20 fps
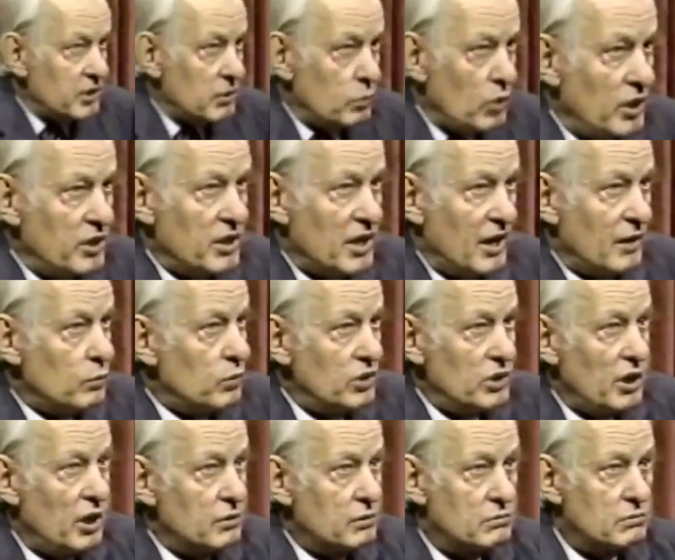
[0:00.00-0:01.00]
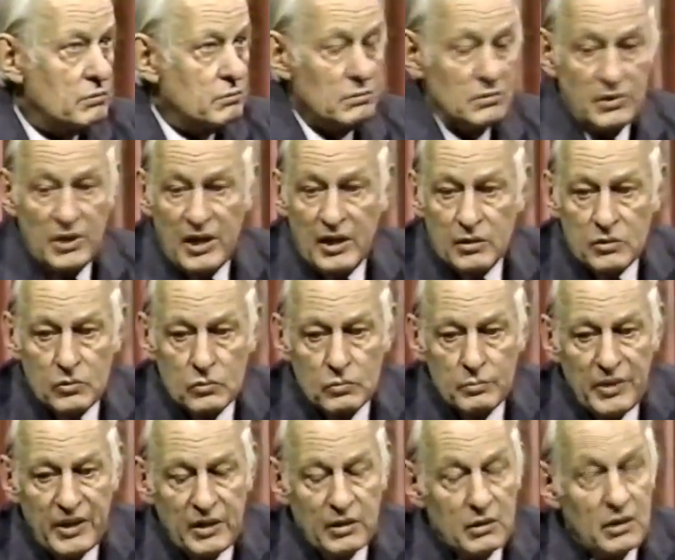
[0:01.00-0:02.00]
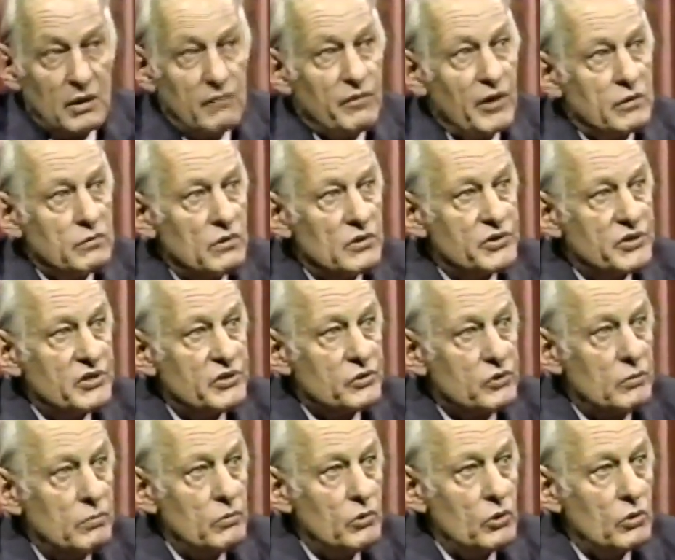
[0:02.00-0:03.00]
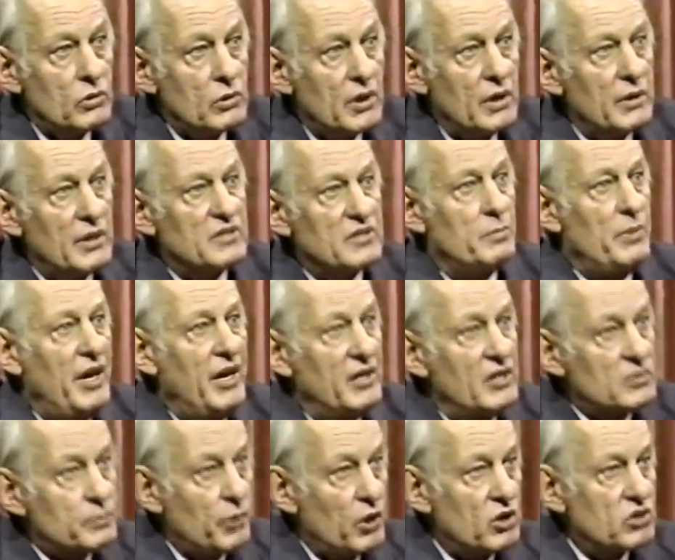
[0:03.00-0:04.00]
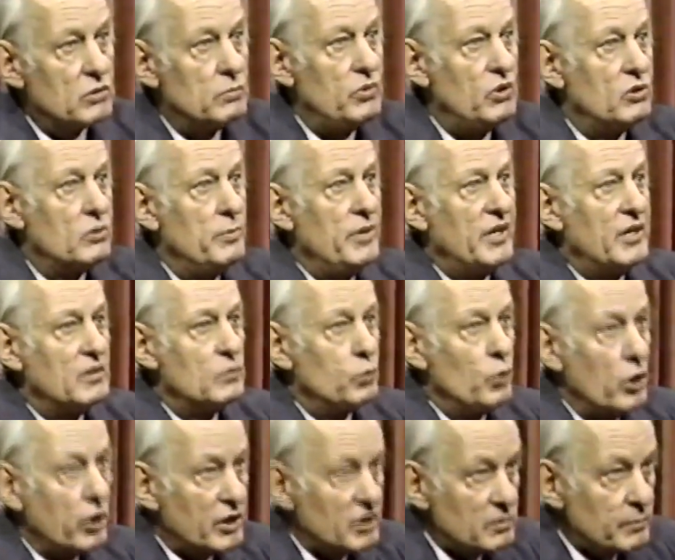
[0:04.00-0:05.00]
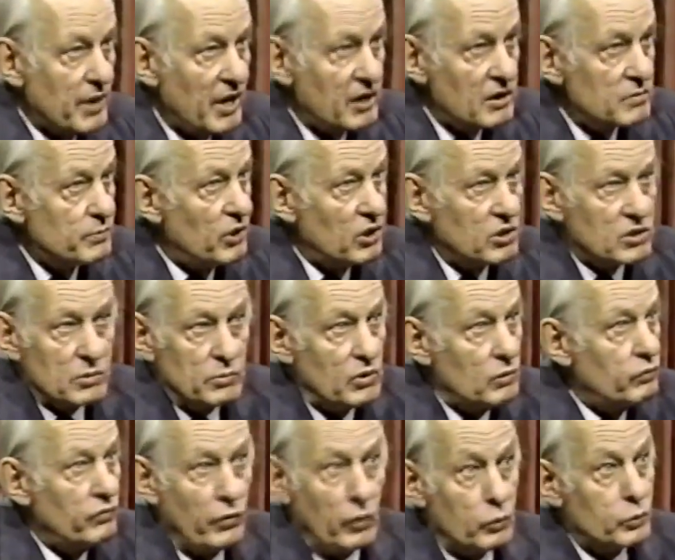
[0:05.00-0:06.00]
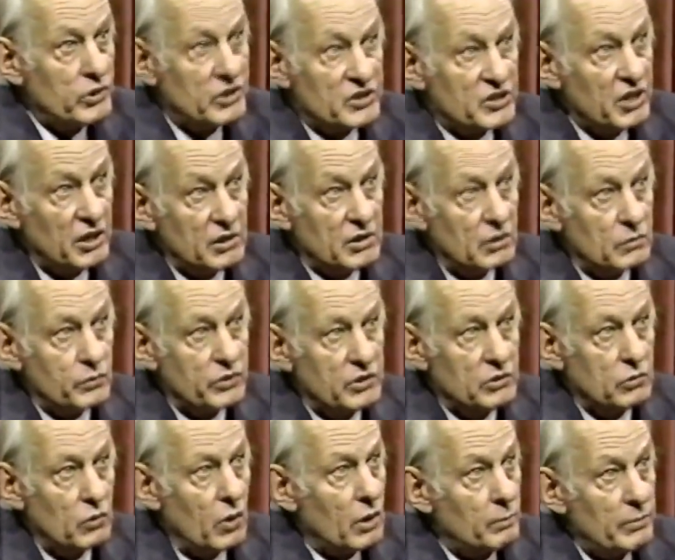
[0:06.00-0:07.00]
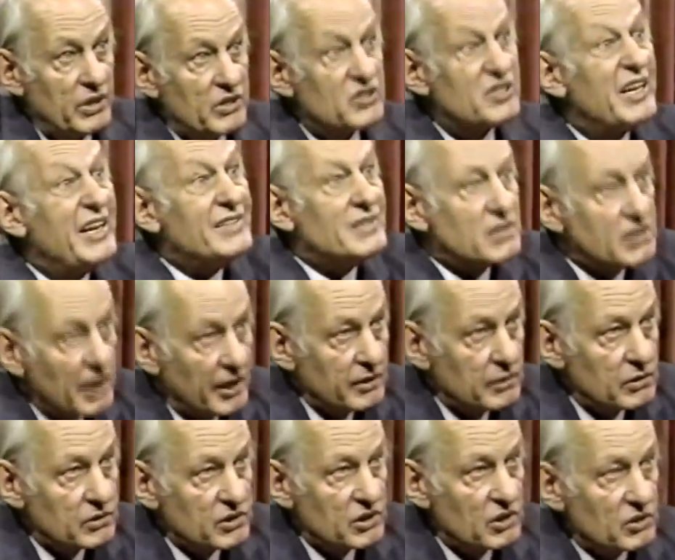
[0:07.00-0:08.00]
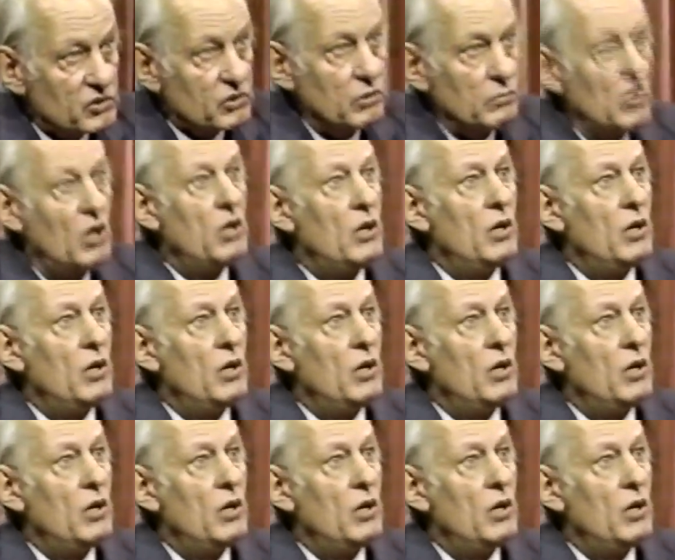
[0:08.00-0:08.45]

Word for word: the one hand, we're not there to make the federal system look as bad as possible, to make it work as bad as possible. We've always said that we do our best inside the system.